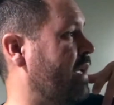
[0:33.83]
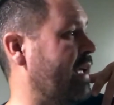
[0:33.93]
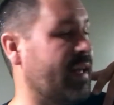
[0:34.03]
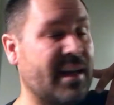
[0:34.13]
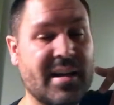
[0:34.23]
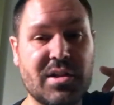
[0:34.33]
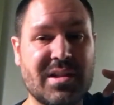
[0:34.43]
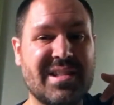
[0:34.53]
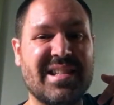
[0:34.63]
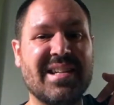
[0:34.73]
and it
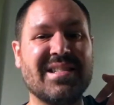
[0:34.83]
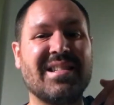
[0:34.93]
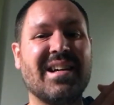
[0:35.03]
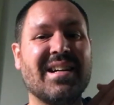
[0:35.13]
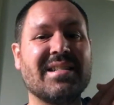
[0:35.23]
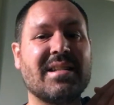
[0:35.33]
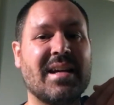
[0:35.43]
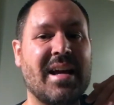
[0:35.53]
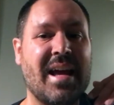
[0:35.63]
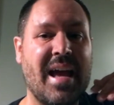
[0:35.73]
just sends dust
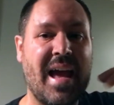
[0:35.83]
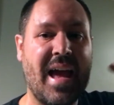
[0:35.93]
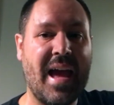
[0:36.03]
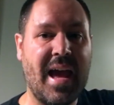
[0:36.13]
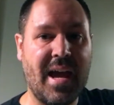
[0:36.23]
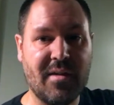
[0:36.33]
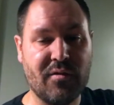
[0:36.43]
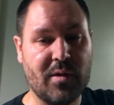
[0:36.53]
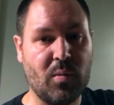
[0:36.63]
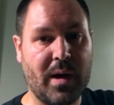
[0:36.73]

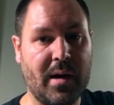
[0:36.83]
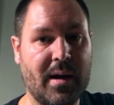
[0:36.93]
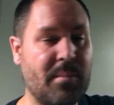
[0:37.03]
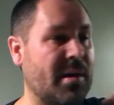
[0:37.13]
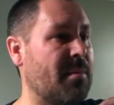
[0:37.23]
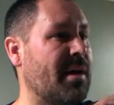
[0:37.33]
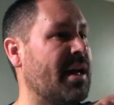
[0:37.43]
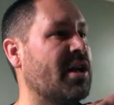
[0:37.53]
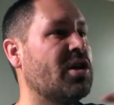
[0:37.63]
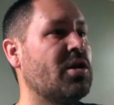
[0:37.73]
everywhere. I mean, it made
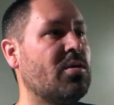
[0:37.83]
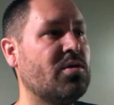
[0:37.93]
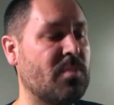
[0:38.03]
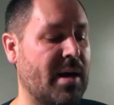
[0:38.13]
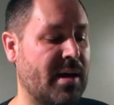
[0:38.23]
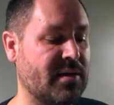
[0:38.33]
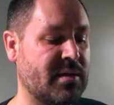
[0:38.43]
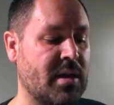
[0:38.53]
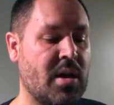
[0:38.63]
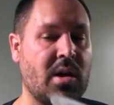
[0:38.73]
a huge mess.